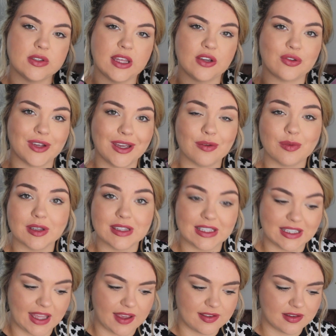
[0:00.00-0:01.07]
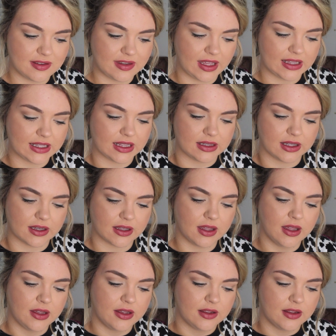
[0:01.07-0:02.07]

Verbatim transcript: they create a really nice daily look.